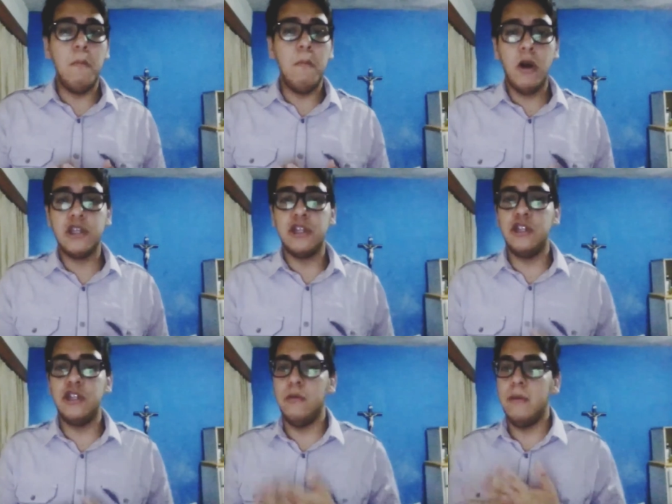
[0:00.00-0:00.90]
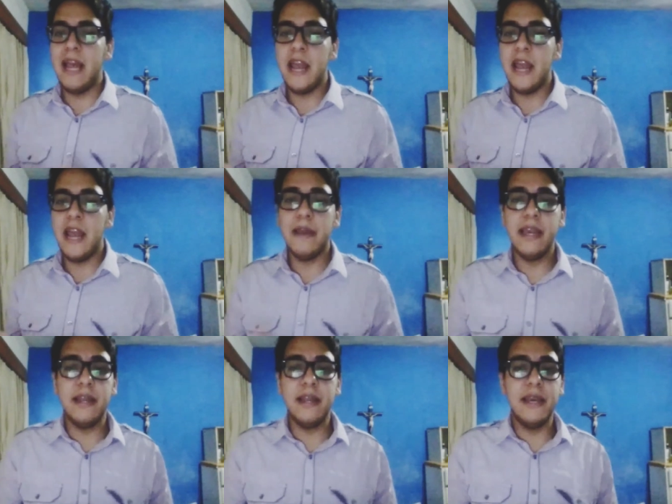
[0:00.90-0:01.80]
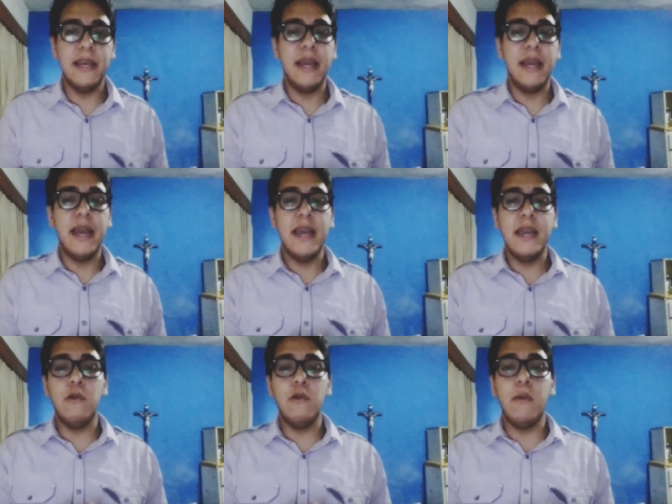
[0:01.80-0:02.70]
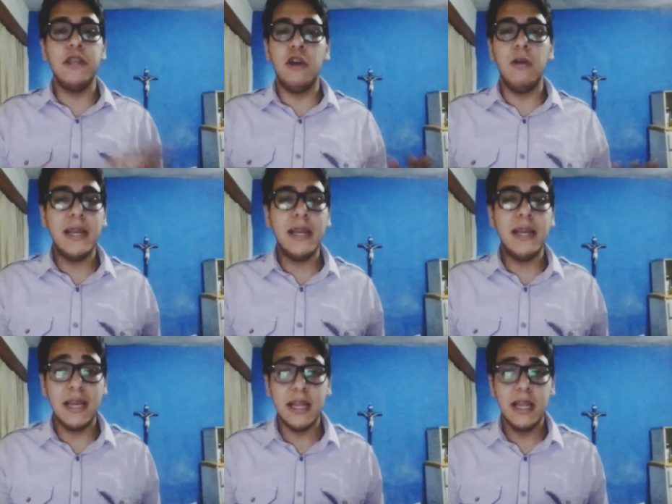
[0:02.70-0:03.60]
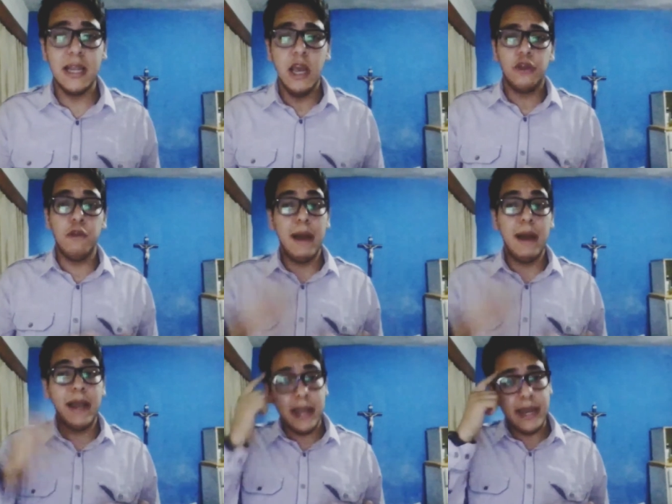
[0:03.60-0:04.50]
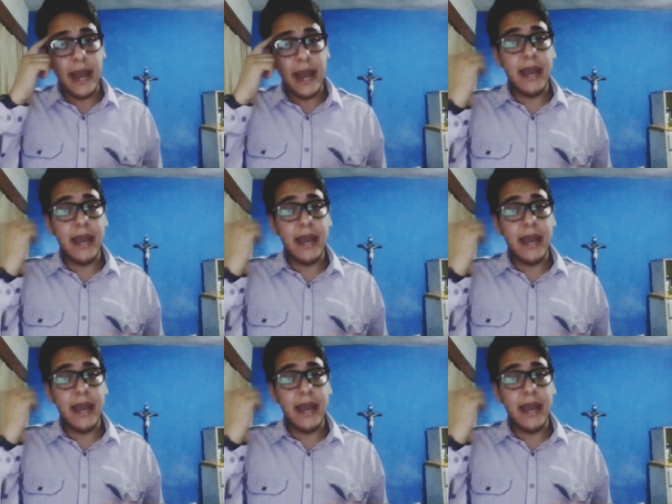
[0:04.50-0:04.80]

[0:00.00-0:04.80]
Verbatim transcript: how much you believe in the uh, will not lasting, to imagine